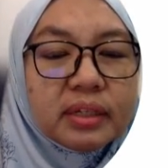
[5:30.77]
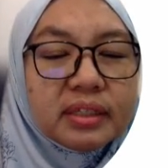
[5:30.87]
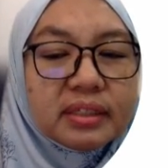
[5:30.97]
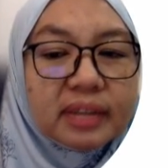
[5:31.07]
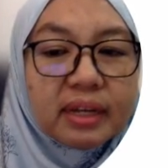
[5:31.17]
is
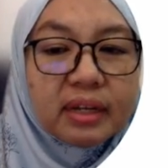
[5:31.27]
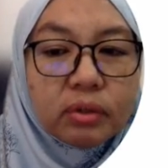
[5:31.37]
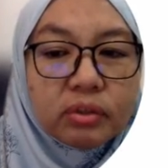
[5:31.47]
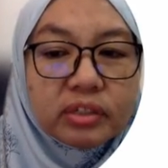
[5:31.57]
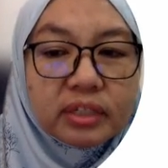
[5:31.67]

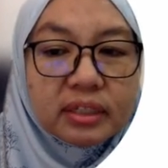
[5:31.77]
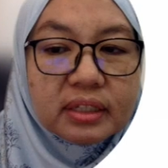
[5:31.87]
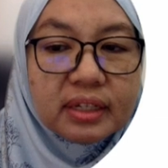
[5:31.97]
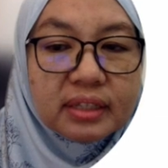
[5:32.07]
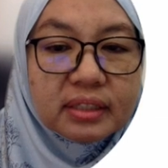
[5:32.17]
psychological
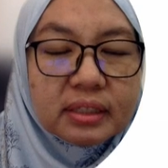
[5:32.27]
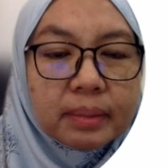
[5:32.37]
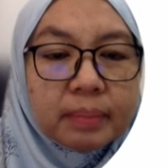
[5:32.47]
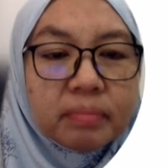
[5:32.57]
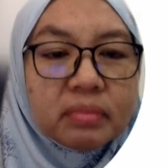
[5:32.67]
needs,
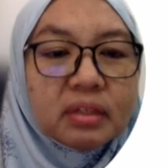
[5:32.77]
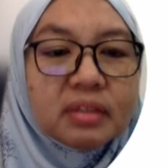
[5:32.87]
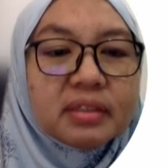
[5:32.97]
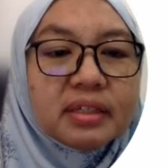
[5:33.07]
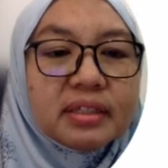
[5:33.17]

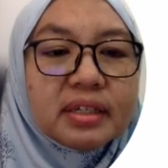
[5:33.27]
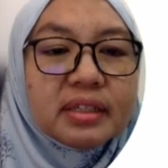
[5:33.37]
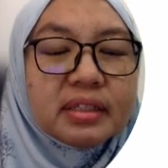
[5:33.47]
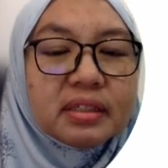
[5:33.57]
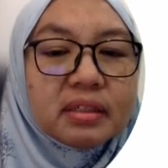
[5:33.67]
such
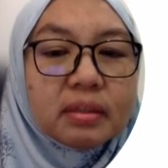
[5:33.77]
as